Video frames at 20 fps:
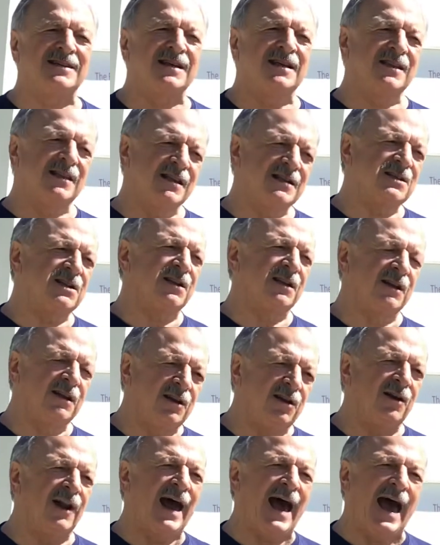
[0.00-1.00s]
in this
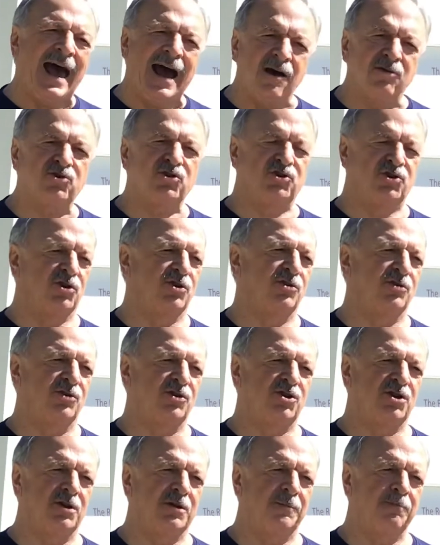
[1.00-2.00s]
little house
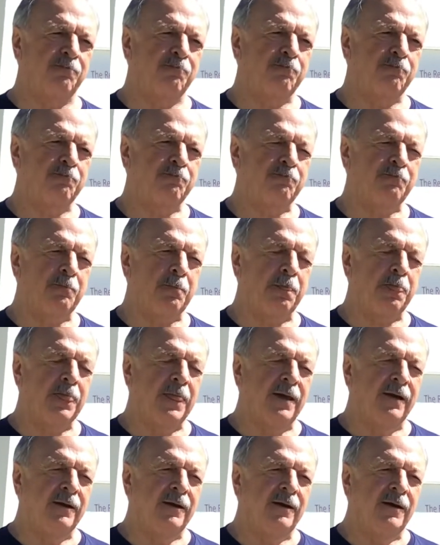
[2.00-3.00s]
church.
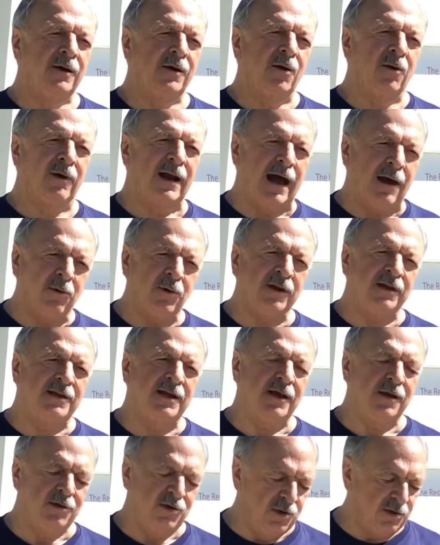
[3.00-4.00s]
Well, I want to
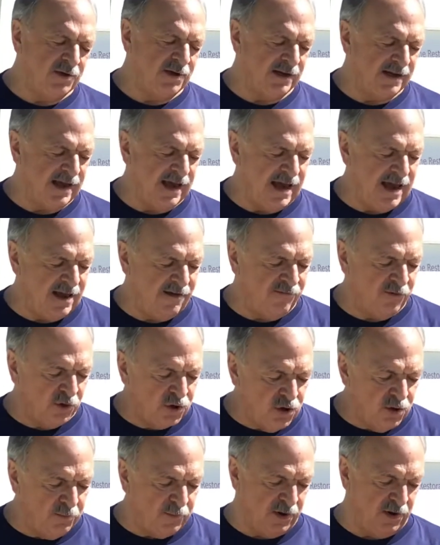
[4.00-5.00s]
tell you today, for
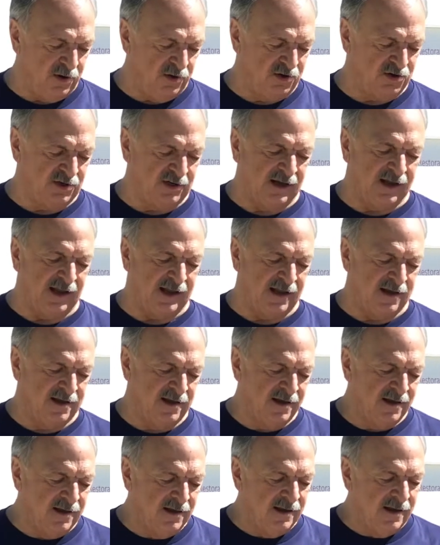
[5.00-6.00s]
you personally,
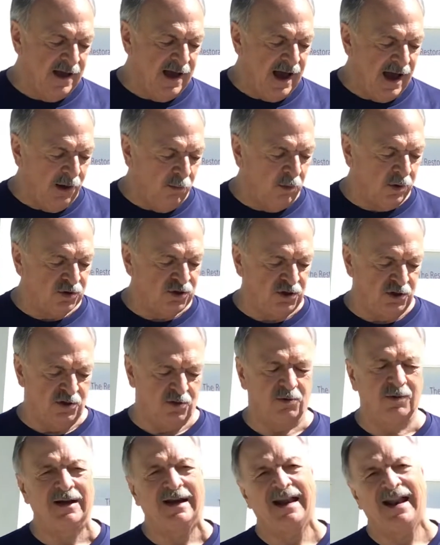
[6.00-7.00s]
I want you to
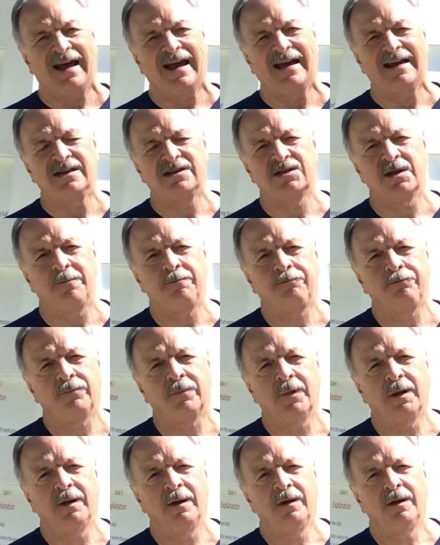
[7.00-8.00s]
realize
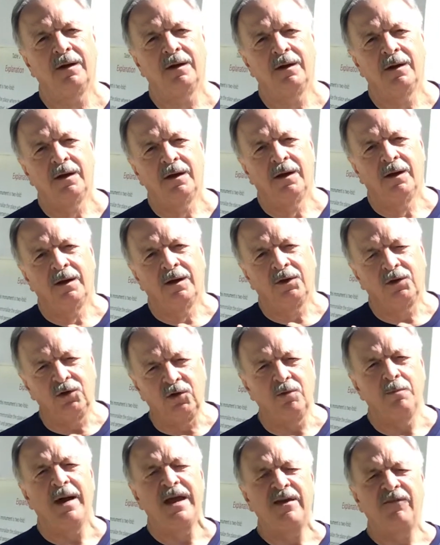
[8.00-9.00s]
you
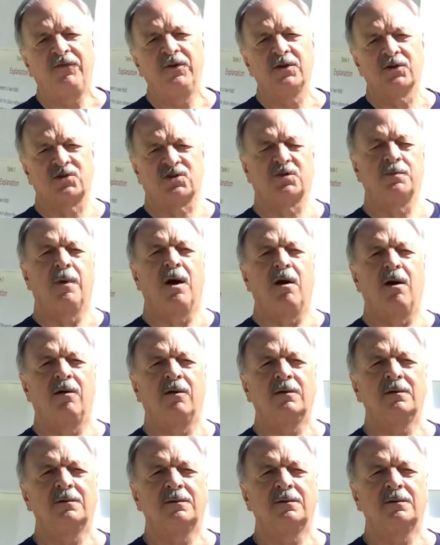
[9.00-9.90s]
may feel small,